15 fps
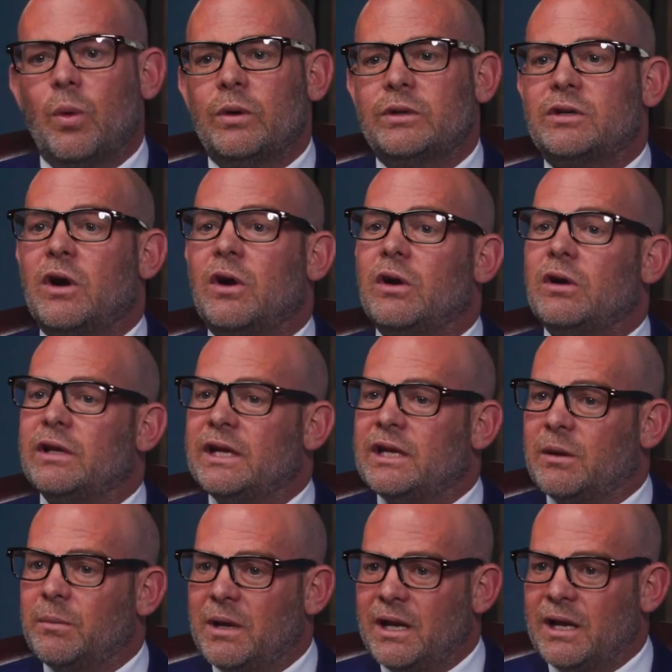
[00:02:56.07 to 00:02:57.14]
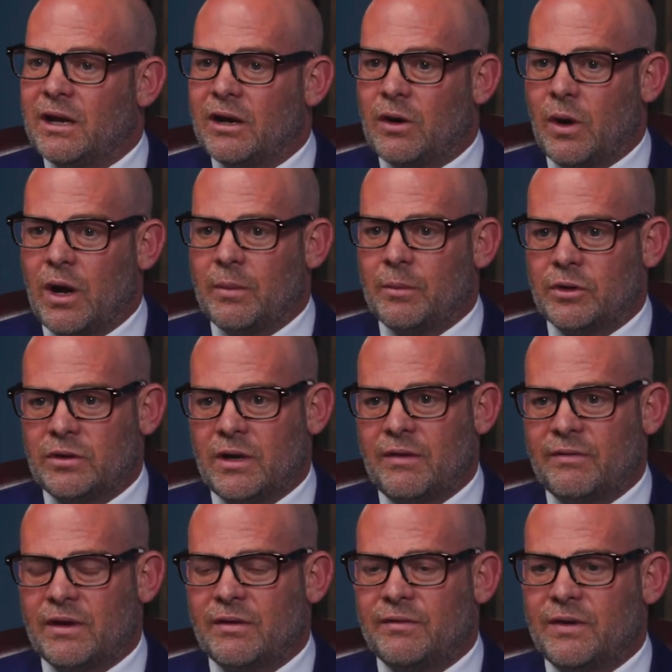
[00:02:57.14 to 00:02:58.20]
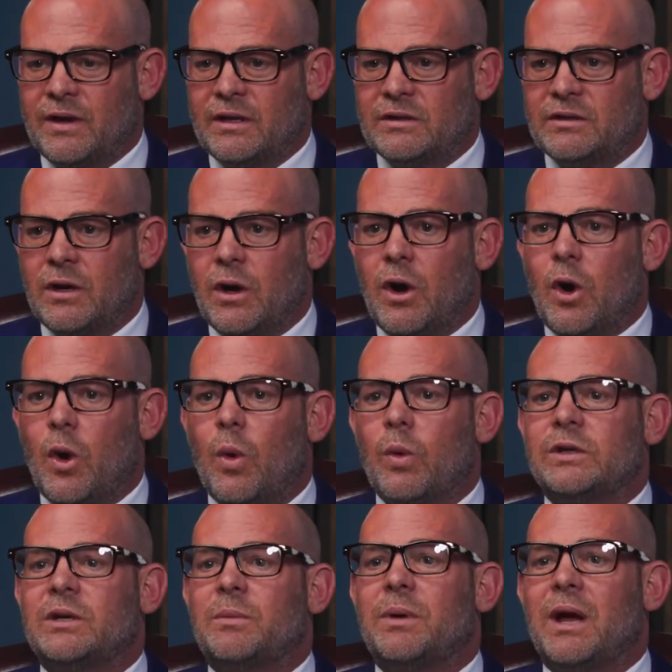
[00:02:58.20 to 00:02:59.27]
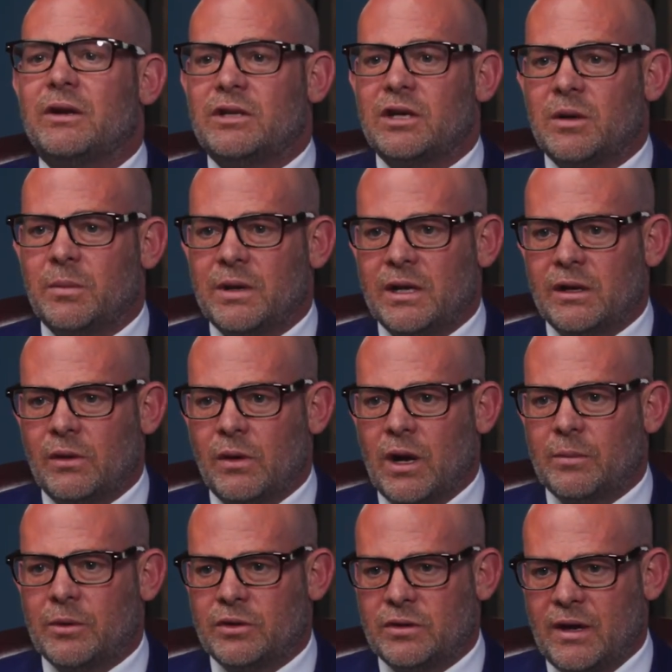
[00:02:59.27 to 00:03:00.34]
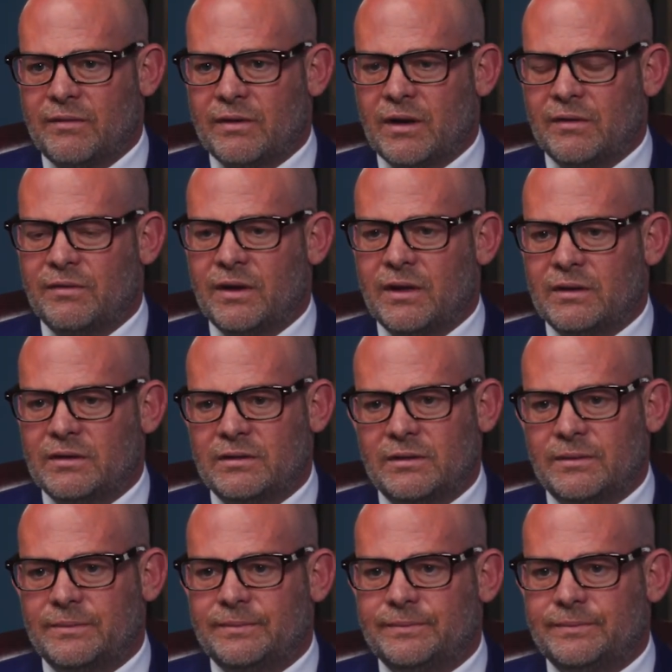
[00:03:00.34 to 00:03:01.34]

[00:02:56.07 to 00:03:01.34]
was currently committing a crime or traffic offense, or was about to commit a crime or traffic offense.